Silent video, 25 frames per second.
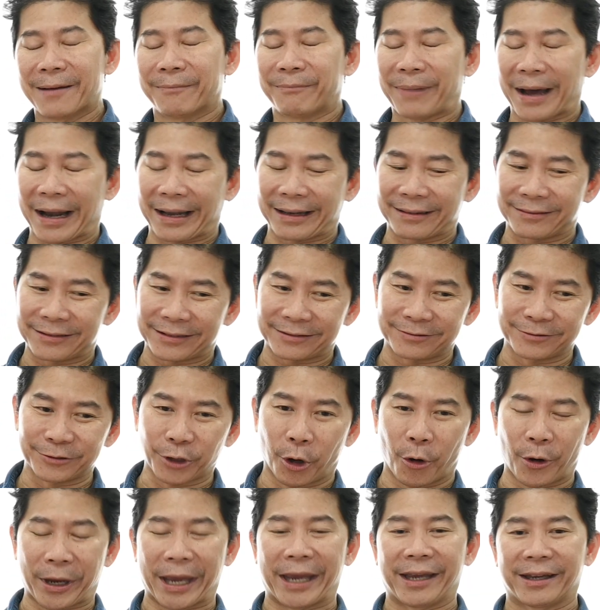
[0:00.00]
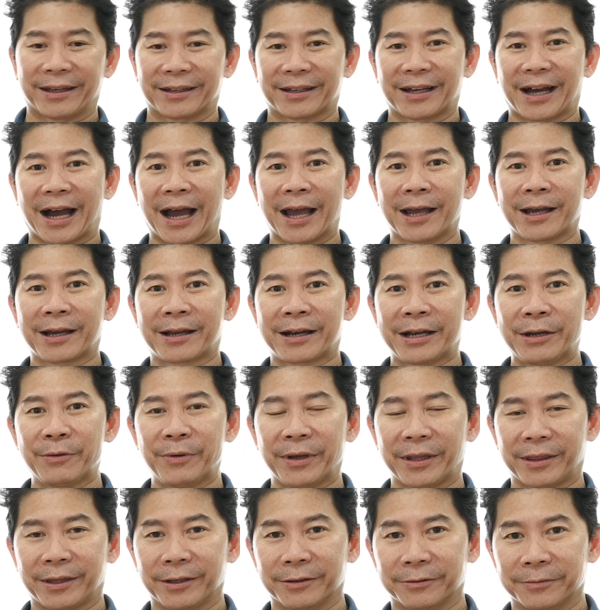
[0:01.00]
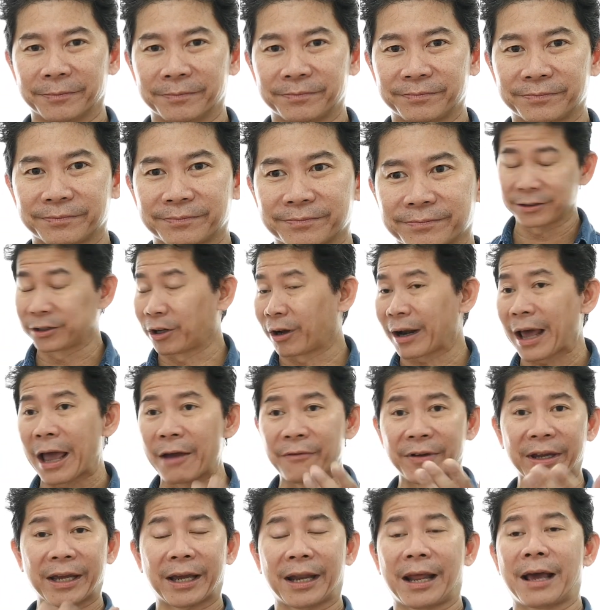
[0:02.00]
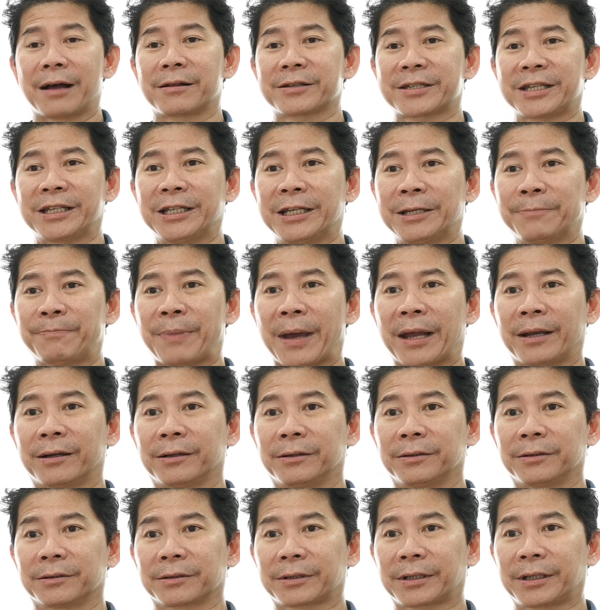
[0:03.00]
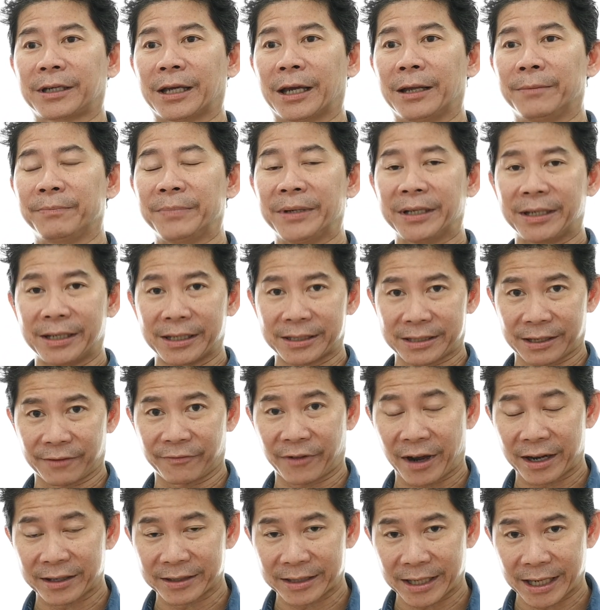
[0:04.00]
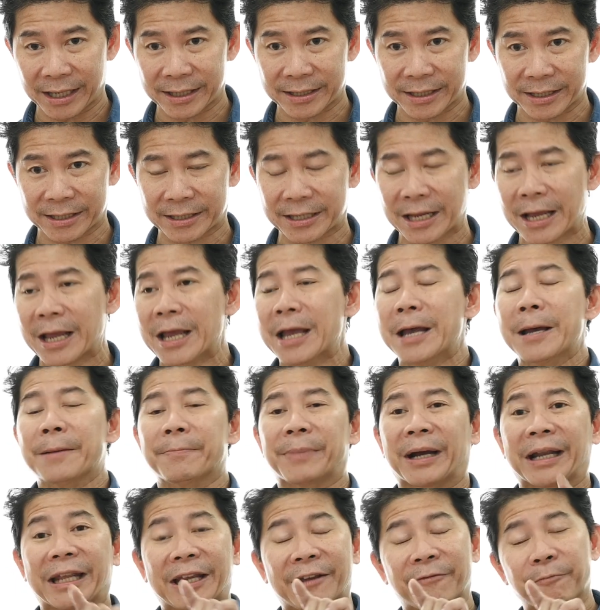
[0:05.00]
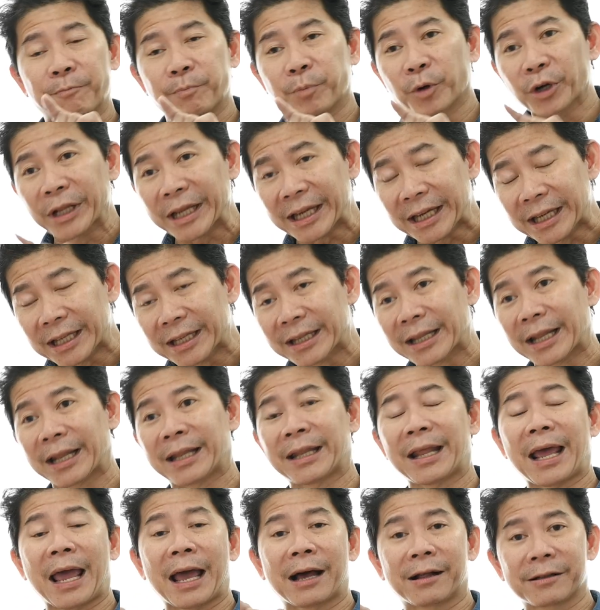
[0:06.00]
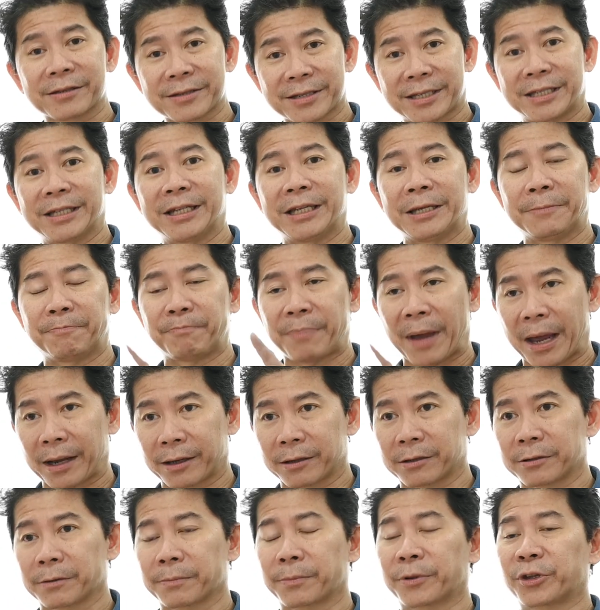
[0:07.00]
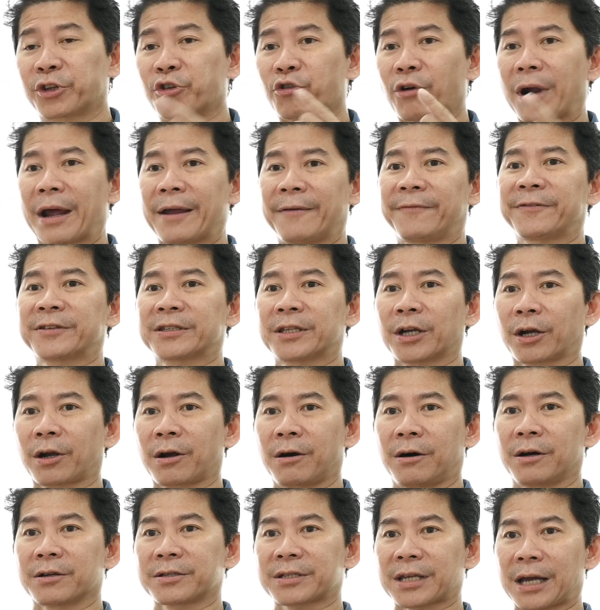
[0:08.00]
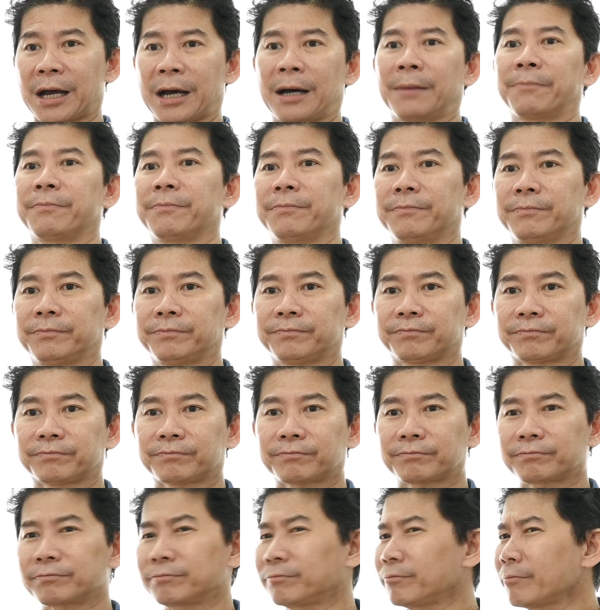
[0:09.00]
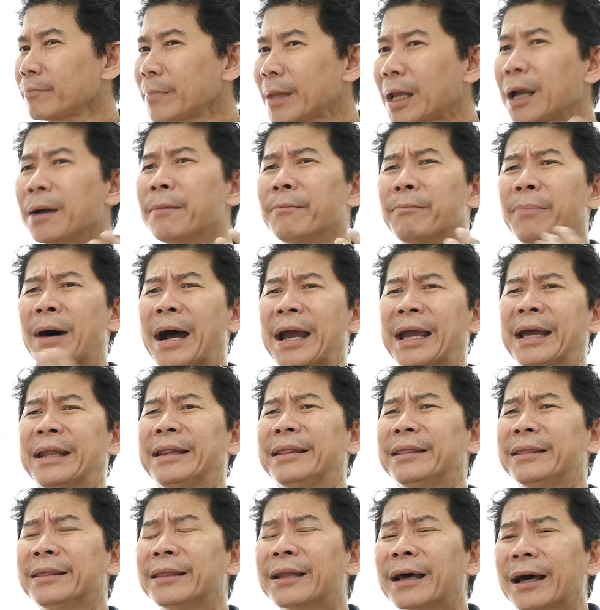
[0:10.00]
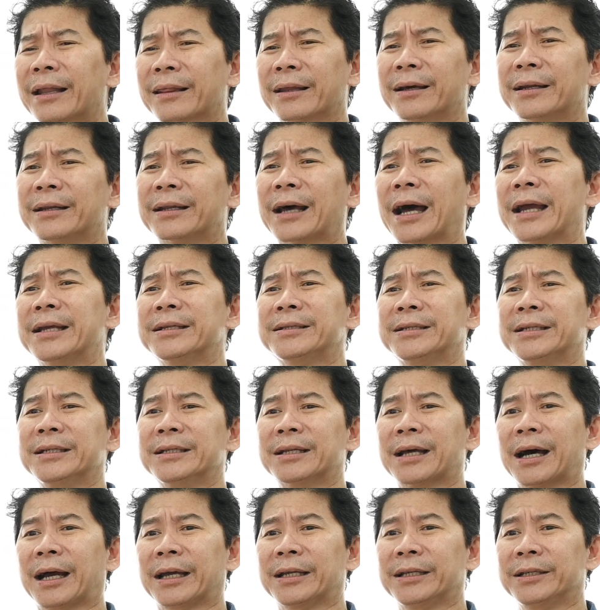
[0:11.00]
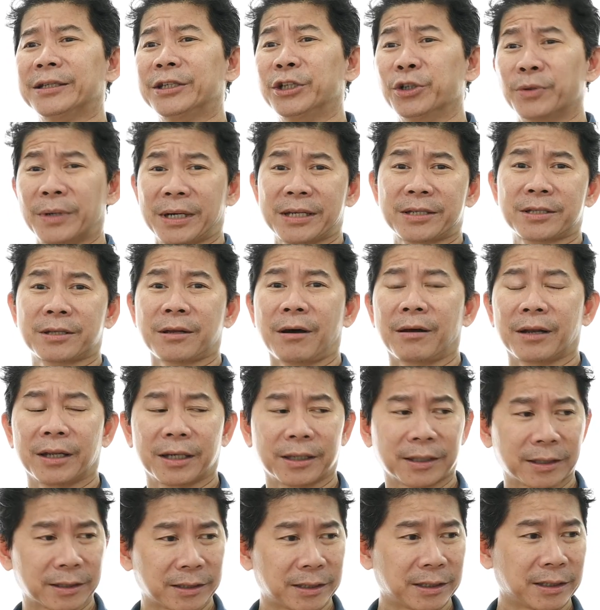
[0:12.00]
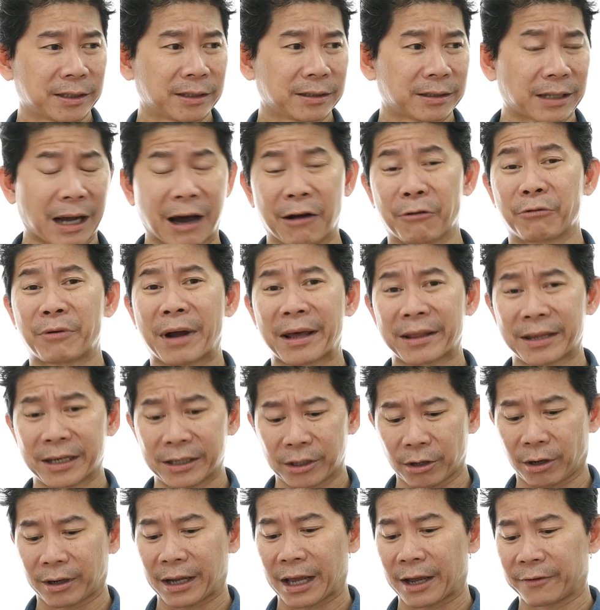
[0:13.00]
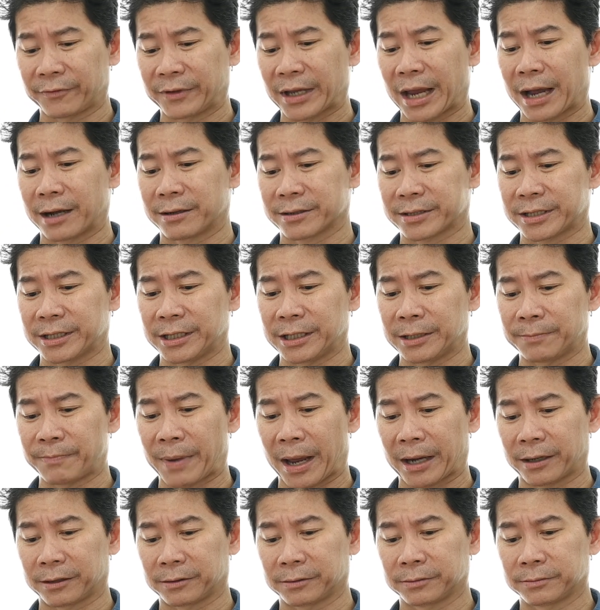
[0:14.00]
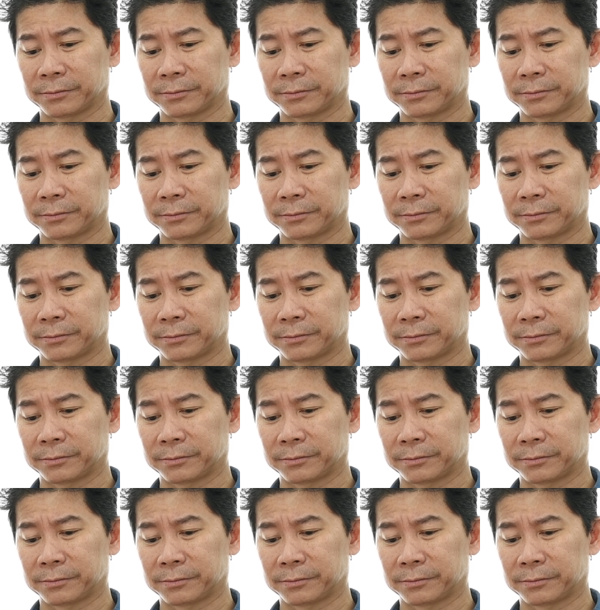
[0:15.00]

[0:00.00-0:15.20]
But okay, I agree with you. Not having an LCD panel can be disadvantageous. But if putting in an LCD panel drives the cost up by another $99 US, I'd rather not have the LCD panel.